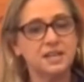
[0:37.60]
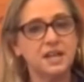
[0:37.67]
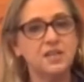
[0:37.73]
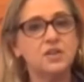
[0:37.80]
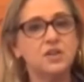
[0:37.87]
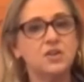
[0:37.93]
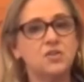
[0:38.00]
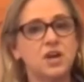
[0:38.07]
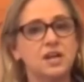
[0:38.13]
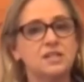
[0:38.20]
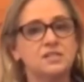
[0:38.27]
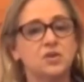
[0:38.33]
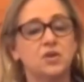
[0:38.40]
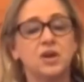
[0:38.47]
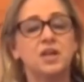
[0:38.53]
in
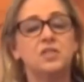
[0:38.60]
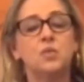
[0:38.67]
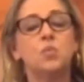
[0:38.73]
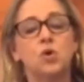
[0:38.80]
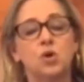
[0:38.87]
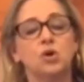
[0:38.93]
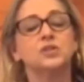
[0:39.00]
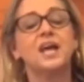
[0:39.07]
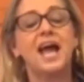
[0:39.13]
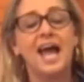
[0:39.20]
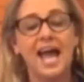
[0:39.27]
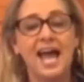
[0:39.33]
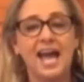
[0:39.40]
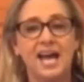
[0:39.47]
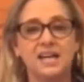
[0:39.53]
the world
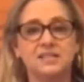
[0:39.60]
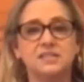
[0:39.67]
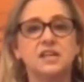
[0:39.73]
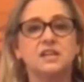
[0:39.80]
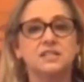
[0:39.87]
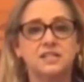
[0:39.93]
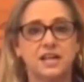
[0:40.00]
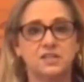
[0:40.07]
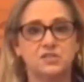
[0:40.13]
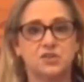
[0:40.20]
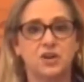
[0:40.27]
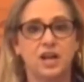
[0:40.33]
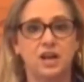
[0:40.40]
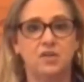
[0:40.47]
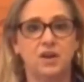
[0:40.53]
has desert
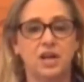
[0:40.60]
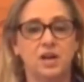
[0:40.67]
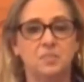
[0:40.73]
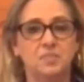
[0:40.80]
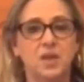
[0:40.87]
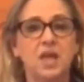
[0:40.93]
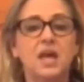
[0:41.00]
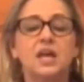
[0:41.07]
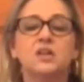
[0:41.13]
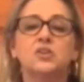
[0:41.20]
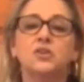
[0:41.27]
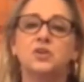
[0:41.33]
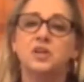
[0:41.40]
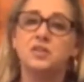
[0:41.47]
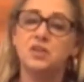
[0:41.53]
area,
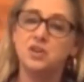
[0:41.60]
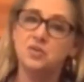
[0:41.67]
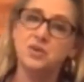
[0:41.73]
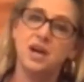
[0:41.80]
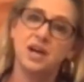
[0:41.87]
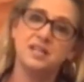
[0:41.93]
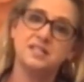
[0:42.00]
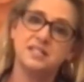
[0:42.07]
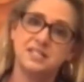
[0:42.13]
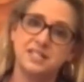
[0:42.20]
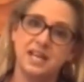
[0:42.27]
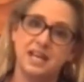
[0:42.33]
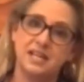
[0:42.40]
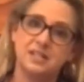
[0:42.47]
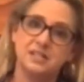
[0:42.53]
including the United
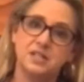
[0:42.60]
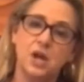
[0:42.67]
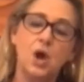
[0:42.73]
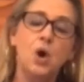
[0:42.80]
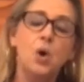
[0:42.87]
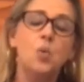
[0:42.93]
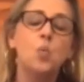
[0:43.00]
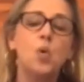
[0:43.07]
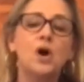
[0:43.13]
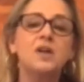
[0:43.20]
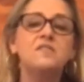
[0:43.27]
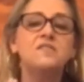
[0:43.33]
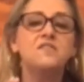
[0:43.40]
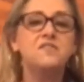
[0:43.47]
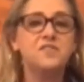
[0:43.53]
States.
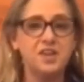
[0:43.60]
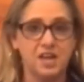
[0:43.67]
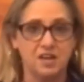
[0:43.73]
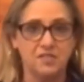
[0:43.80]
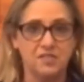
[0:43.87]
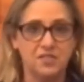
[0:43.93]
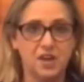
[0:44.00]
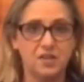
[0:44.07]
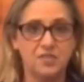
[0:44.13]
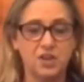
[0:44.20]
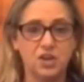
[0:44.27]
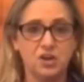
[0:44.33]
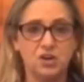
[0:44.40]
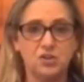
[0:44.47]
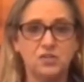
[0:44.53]
1/5 of
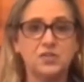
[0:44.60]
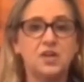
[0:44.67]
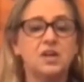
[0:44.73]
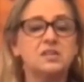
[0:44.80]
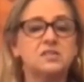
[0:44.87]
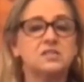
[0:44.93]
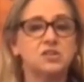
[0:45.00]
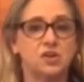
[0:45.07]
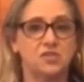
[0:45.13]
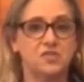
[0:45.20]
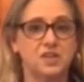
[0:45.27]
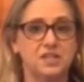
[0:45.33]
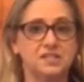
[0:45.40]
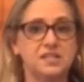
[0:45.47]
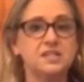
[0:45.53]
the Earth's
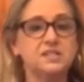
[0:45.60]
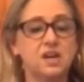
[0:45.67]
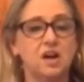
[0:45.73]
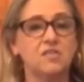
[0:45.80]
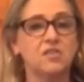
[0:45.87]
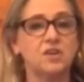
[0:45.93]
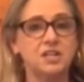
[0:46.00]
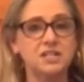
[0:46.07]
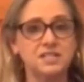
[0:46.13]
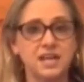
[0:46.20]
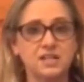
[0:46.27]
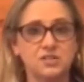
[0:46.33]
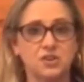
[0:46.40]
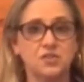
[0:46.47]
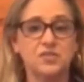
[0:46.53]
surface is covered in a
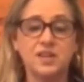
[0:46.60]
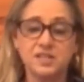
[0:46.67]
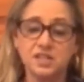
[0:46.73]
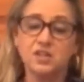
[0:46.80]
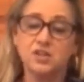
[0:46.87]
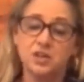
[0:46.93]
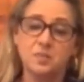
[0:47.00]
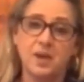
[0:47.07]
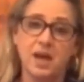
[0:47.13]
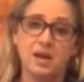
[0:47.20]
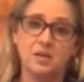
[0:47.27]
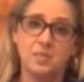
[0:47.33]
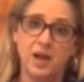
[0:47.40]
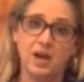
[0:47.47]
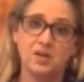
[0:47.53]
desert. That's a good
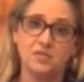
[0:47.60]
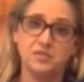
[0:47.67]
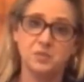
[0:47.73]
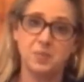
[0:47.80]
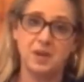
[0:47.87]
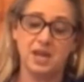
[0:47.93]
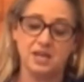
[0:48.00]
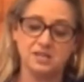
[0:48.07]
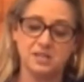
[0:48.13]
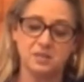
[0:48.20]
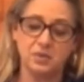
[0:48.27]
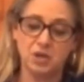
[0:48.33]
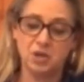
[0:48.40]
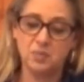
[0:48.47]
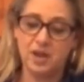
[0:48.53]
amount of space and a
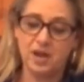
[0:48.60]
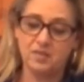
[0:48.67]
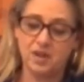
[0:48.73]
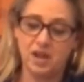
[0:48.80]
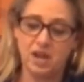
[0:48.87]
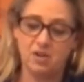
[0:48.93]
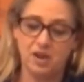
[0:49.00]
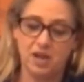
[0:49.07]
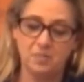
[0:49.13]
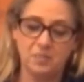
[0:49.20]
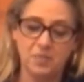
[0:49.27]
good amount of area.